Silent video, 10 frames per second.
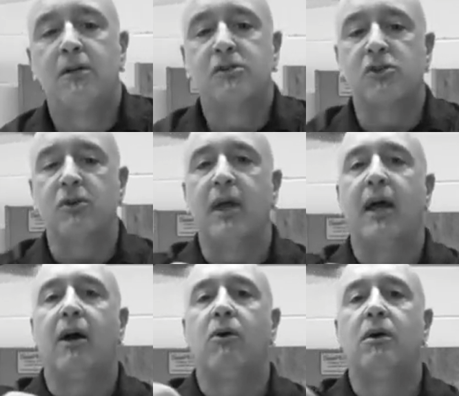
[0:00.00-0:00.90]
So
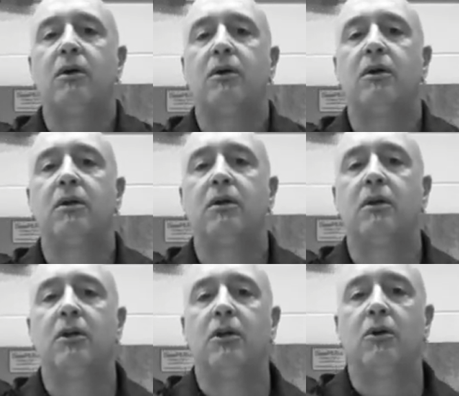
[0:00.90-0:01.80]
now
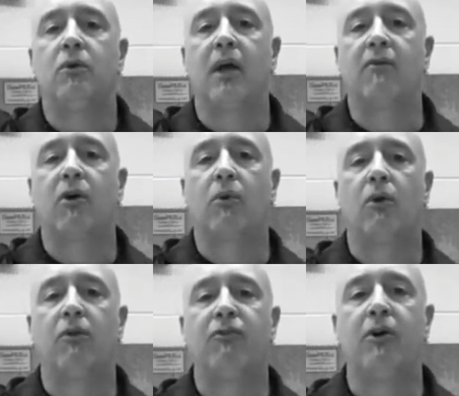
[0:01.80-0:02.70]
we have our
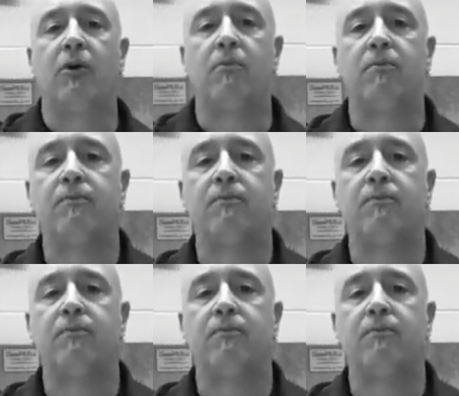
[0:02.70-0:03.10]
roll of film,